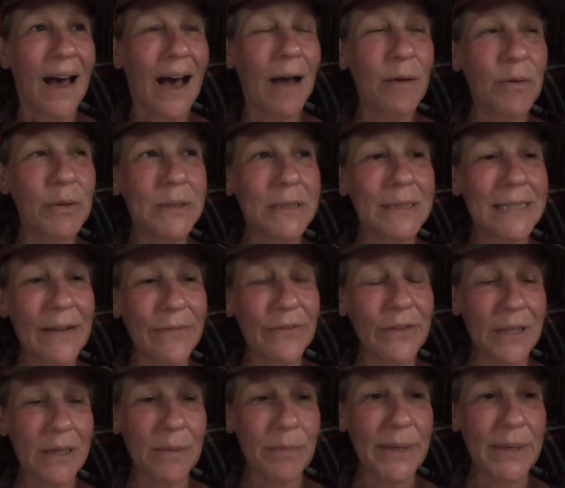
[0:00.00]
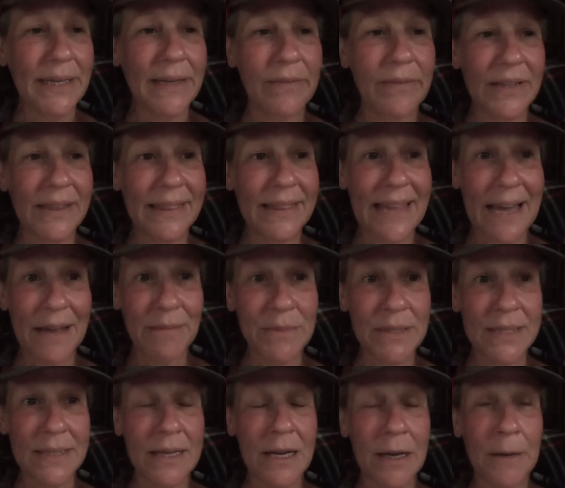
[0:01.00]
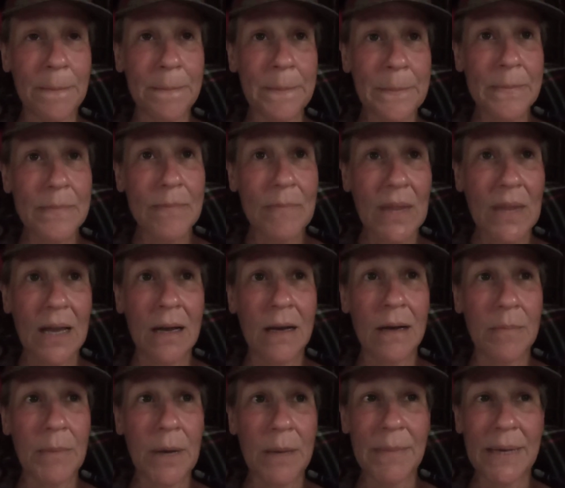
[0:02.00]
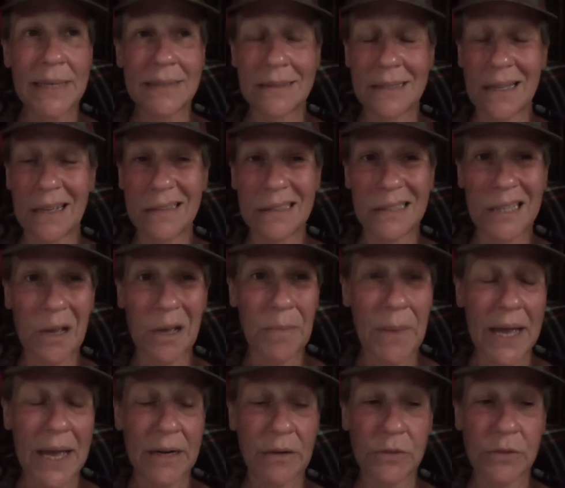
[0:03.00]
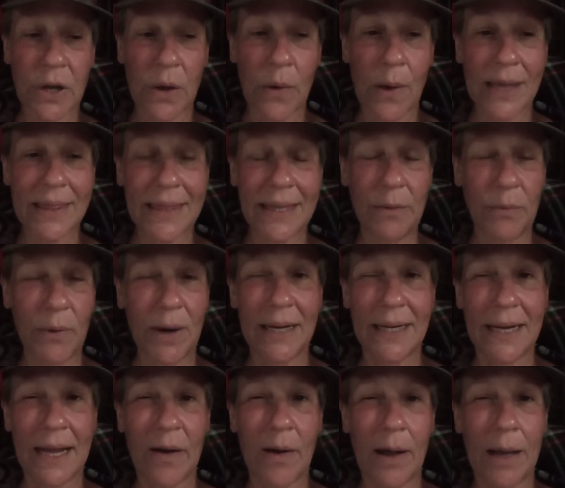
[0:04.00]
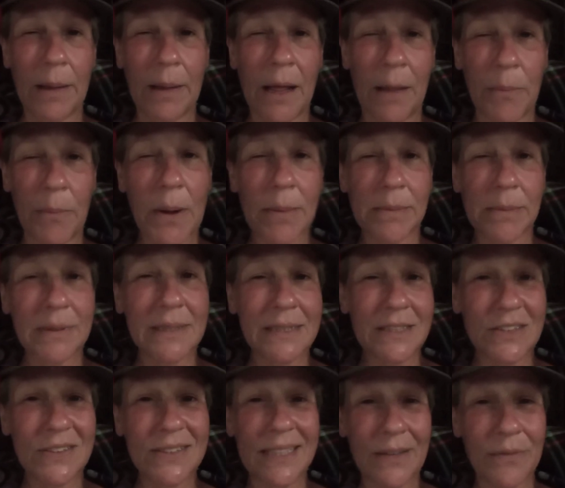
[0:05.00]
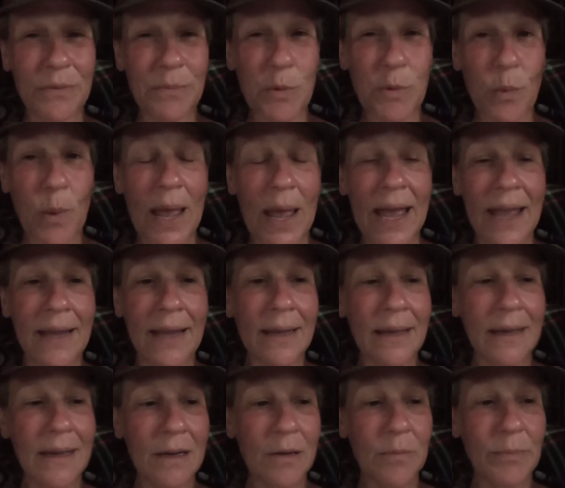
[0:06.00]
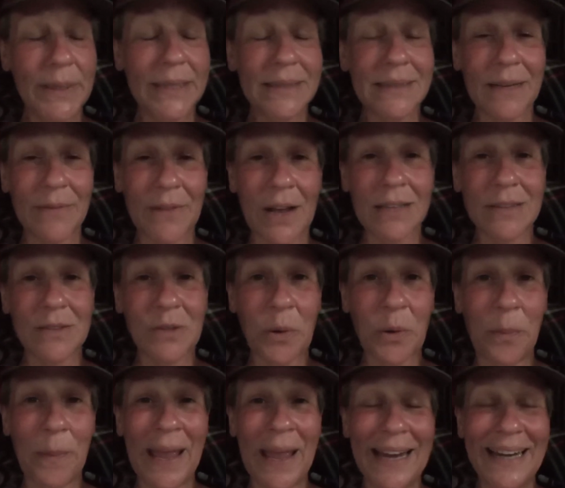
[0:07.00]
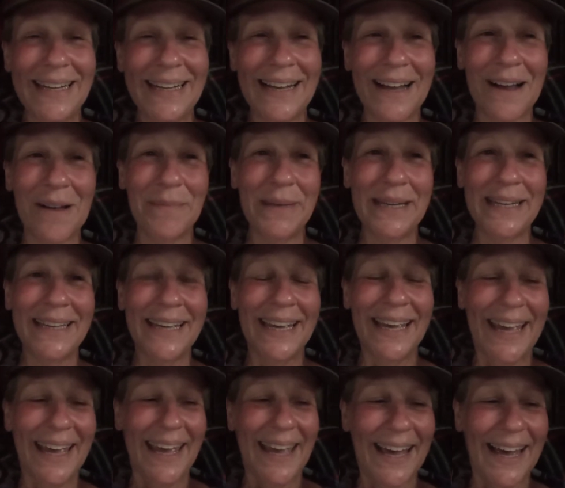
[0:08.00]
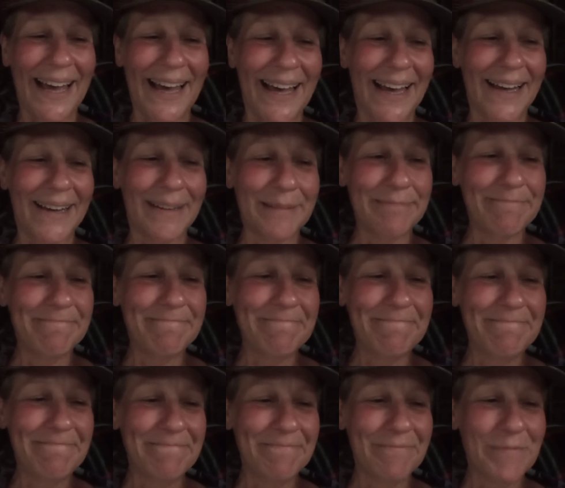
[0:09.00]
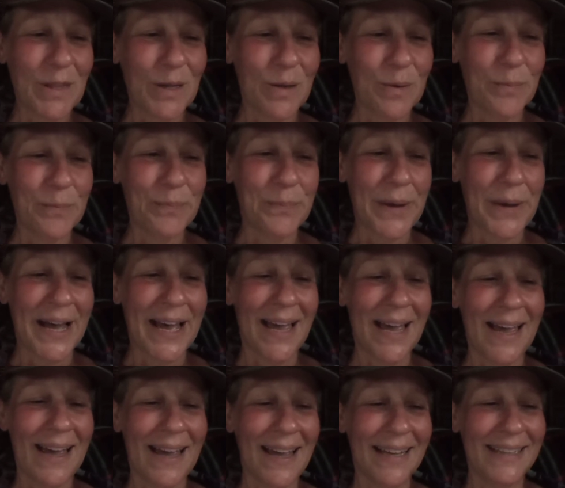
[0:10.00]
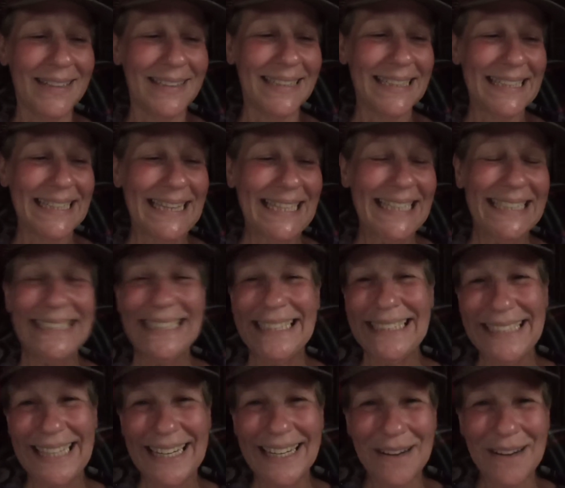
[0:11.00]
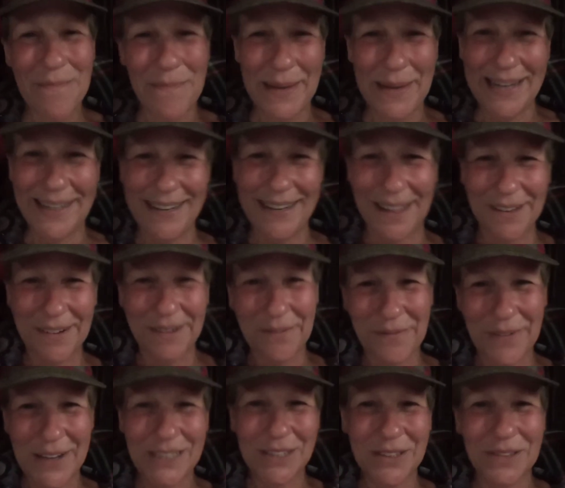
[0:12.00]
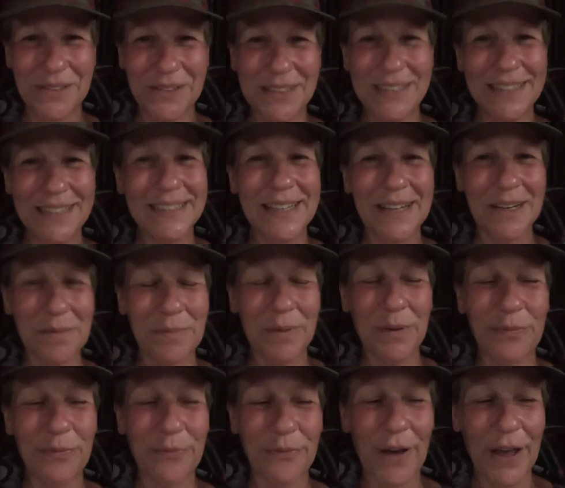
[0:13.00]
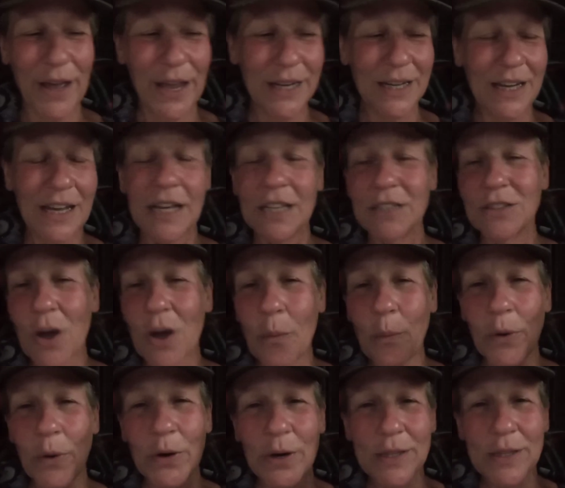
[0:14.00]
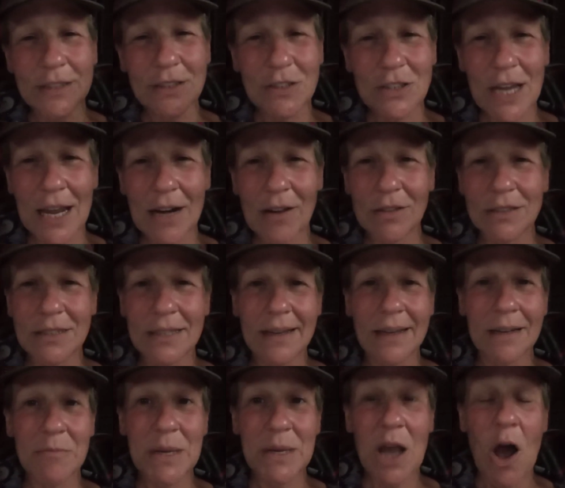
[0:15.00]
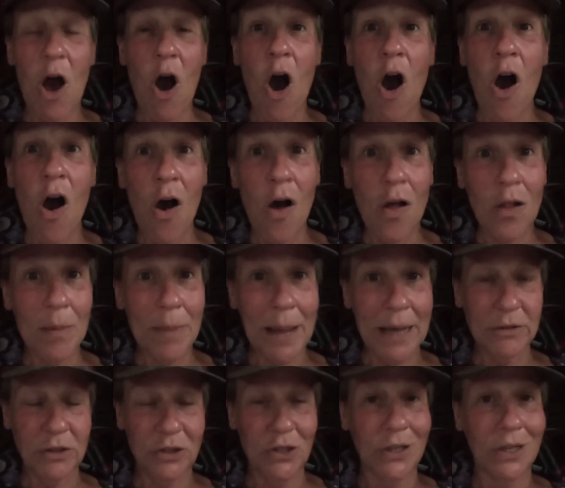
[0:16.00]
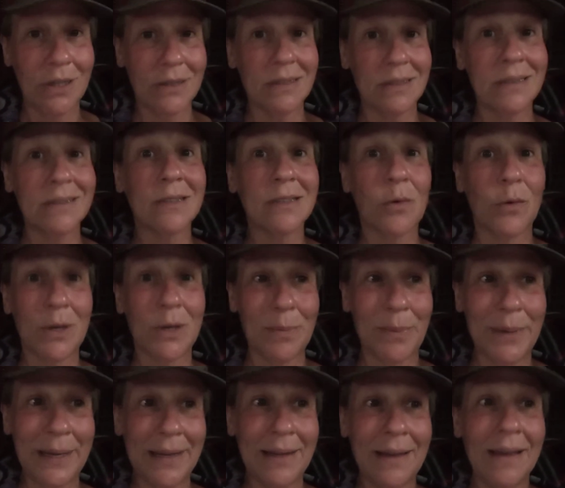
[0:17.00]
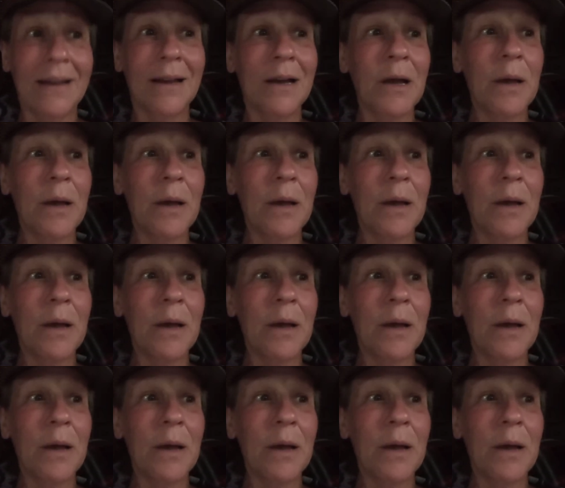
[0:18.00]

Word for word: I will definitely be giving them some. Um, I may sell some. I don't know. I think right now I'll, I'll, probably just give them away because I've got so many coming. Um, but this is going to be another adventure. This is going to be fun. Don't worry, this channel isn't going to be all about chickens. It's going to be